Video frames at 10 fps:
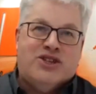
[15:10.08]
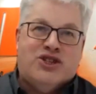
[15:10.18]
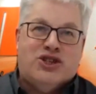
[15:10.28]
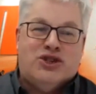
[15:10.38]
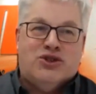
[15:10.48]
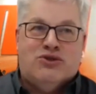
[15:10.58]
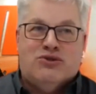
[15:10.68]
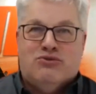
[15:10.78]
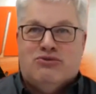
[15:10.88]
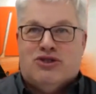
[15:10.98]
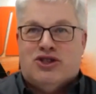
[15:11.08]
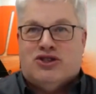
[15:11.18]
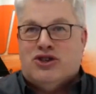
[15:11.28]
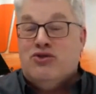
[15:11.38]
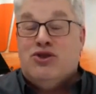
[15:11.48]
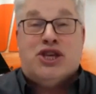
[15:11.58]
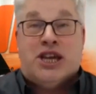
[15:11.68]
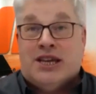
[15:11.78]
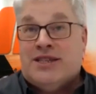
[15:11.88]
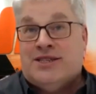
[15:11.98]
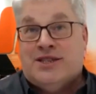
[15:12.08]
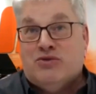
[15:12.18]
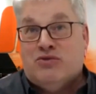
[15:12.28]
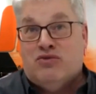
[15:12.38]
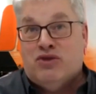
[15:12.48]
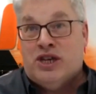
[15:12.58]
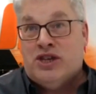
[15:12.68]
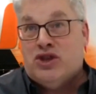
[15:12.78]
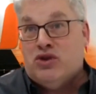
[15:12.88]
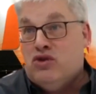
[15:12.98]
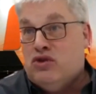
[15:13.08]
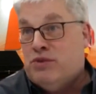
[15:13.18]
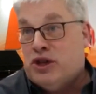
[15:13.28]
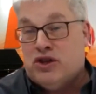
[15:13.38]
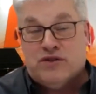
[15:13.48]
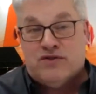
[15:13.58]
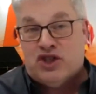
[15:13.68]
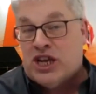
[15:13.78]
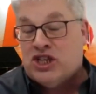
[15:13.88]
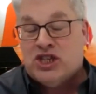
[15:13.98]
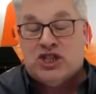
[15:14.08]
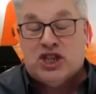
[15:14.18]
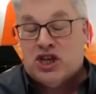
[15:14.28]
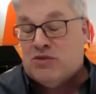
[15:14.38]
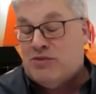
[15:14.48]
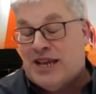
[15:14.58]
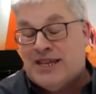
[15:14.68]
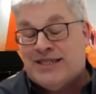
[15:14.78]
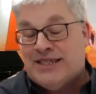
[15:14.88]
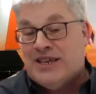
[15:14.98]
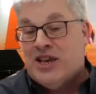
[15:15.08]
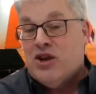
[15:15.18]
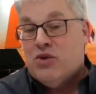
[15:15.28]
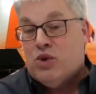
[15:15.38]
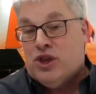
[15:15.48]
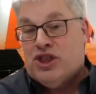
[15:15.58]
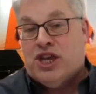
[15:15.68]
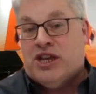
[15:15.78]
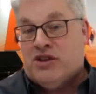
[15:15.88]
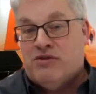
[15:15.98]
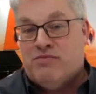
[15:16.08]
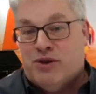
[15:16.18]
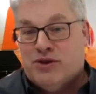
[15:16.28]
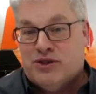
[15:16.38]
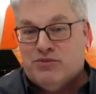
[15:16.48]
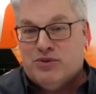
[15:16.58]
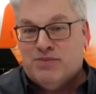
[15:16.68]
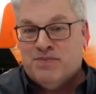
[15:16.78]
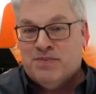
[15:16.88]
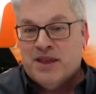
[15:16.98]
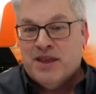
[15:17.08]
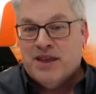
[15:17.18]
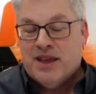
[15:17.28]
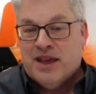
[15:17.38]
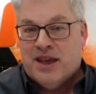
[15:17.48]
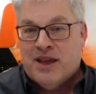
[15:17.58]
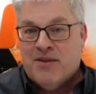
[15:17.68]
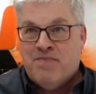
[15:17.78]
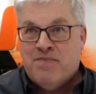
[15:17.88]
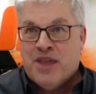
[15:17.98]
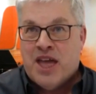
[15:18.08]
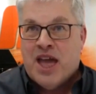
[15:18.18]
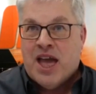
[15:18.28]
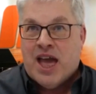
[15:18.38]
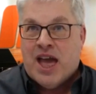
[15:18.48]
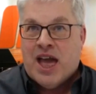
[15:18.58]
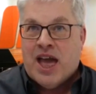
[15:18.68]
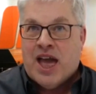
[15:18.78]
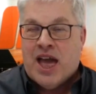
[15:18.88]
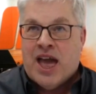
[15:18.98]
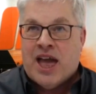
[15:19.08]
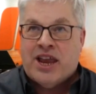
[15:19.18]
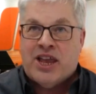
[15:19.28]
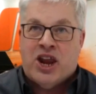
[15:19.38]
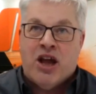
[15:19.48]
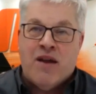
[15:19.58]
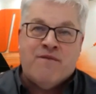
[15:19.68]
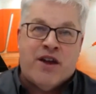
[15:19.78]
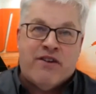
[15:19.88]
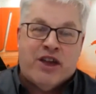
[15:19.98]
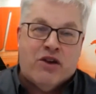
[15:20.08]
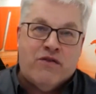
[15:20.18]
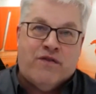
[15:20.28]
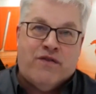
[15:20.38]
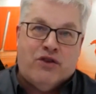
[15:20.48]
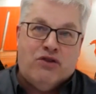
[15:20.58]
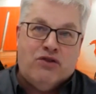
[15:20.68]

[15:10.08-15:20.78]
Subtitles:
to do things that we thought, because of changing circumstances, we think are impossible. And I'm very hopeful